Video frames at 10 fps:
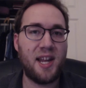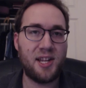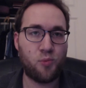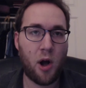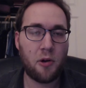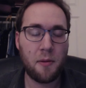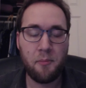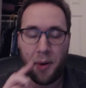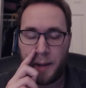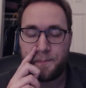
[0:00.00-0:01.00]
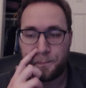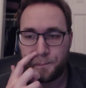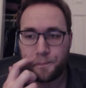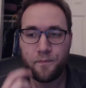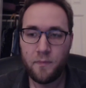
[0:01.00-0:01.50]
its welcome, but
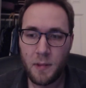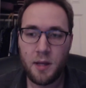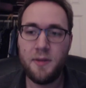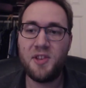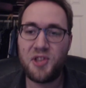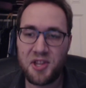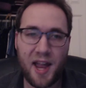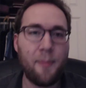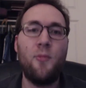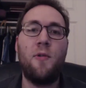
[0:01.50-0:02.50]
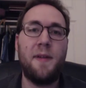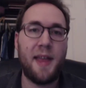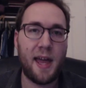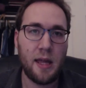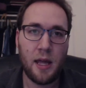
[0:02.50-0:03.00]
this is the type of movie
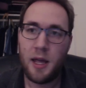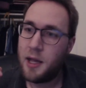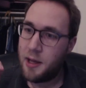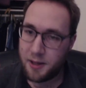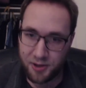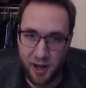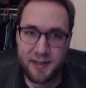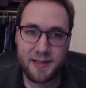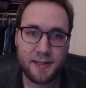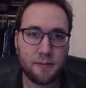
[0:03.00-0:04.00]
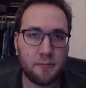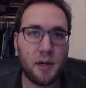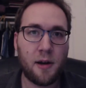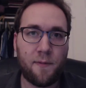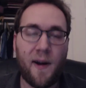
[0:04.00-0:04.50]
that does
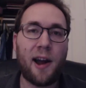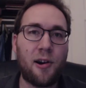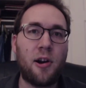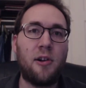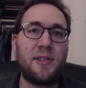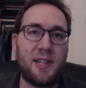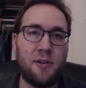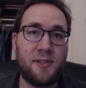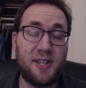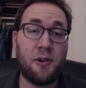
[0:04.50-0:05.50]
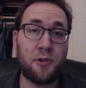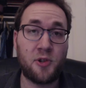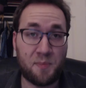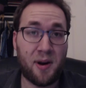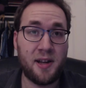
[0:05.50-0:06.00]
fire on all cylinders,
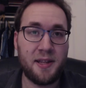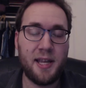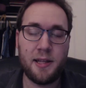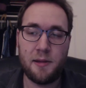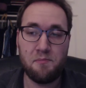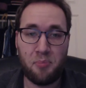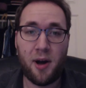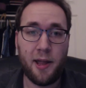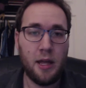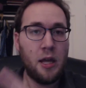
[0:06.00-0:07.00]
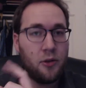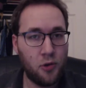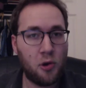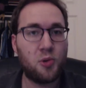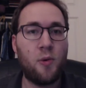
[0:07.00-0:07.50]
pun intended, but
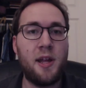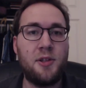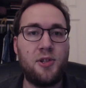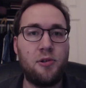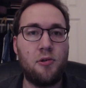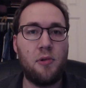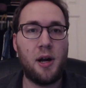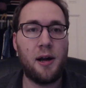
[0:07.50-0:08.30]
knows when to